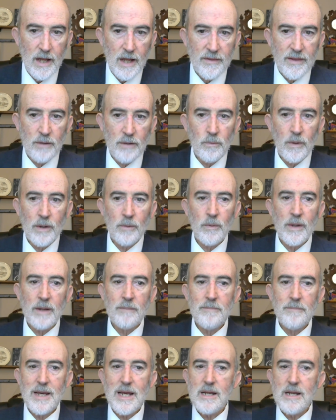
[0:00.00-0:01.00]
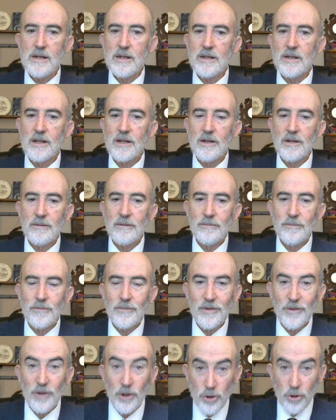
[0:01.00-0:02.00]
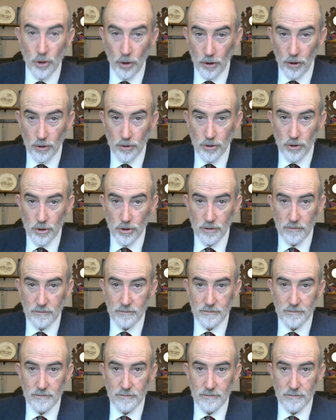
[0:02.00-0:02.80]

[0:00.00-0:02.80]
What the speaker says: then when we meet the church,